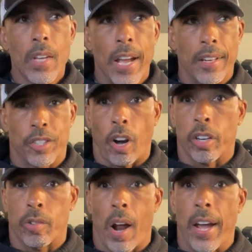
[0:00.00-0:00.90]
and
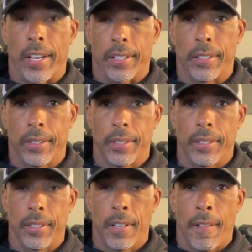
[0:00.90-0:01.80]
start crying
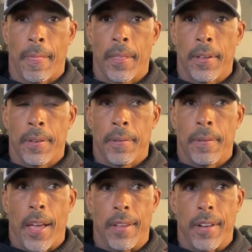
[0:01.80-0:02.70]

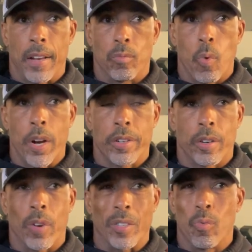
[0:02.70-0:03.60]
and wonder, like,